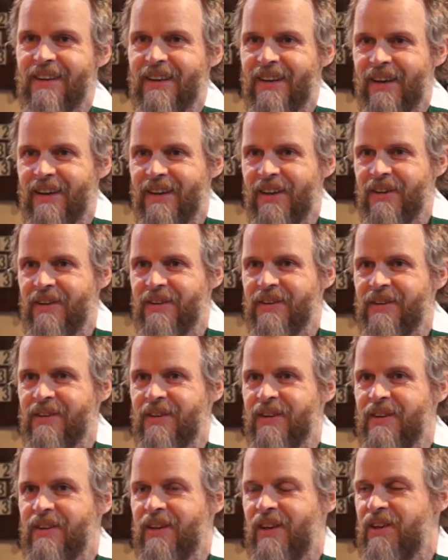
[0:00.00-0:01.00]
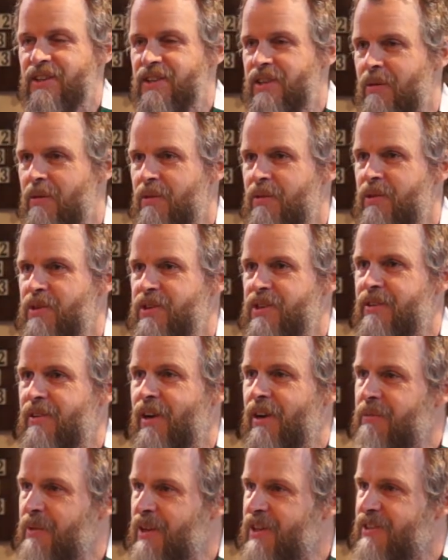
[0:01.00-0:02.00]
I know last time I watched
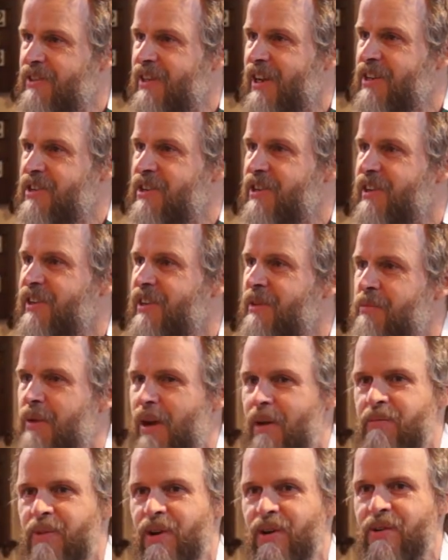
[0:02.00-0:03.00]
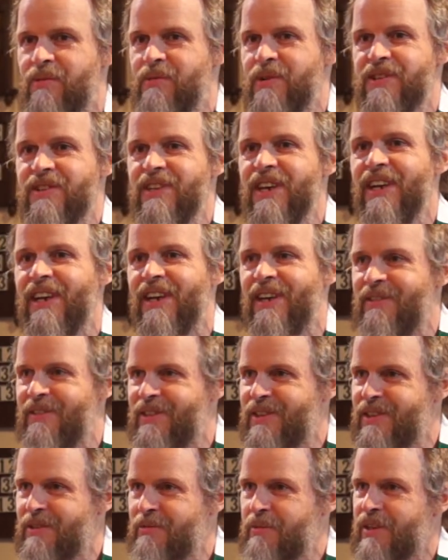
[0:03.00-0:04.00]
Rugby International in the pub, no one was singing, which
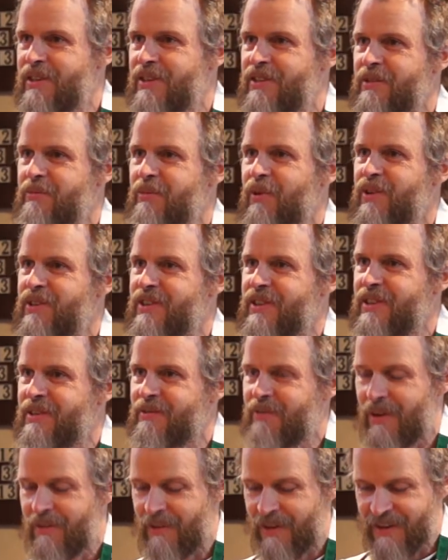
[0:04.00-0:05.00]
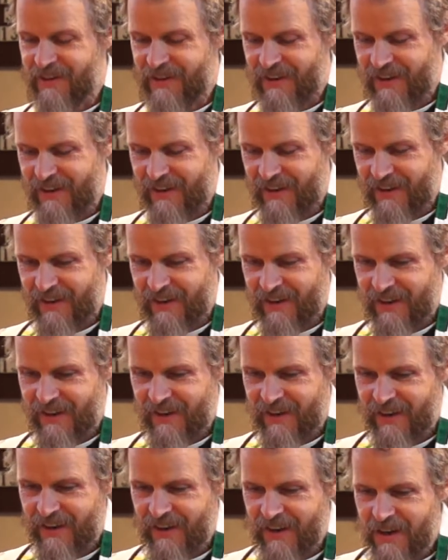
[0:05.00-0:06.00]
is a bit disappointing to my mind.
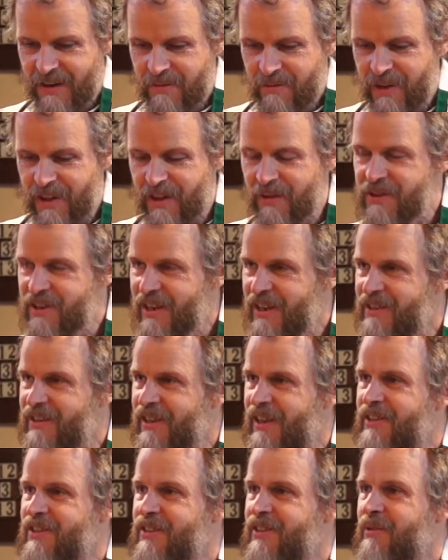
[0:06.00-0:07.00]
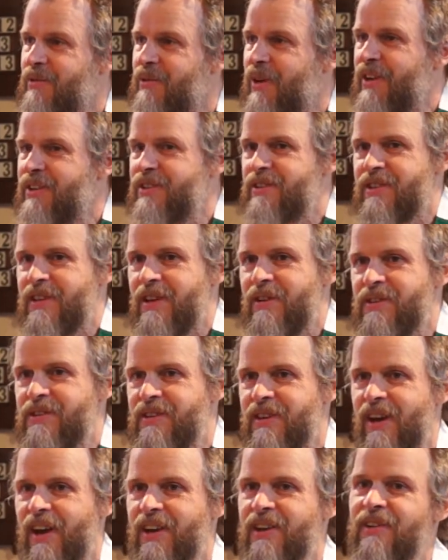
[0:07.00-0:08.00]
But there was that sense that once there was a
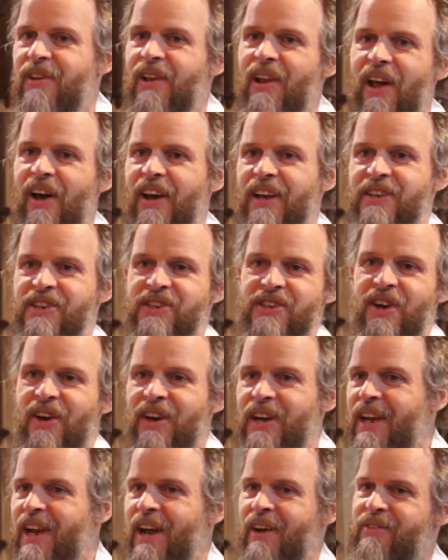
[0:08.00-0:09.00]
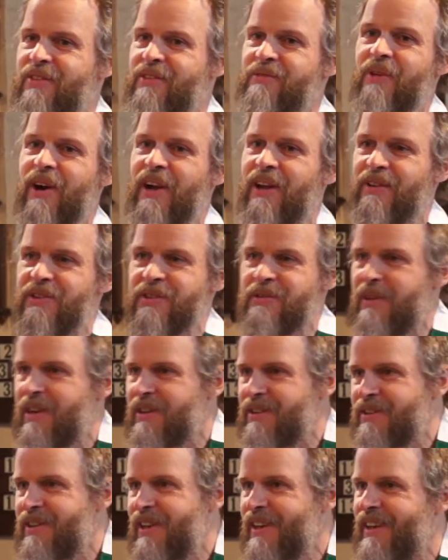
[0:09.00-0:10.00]
kind of light shining out from Wales about
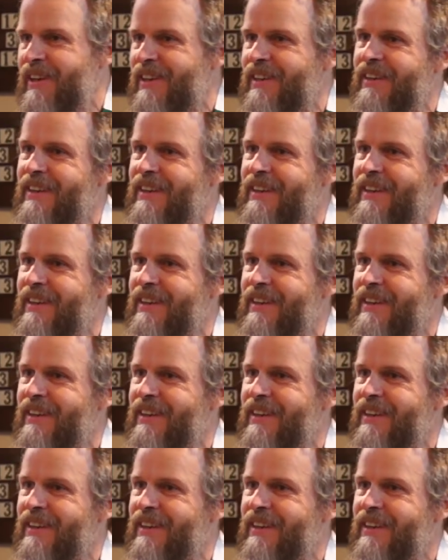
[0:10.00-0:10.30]
singing.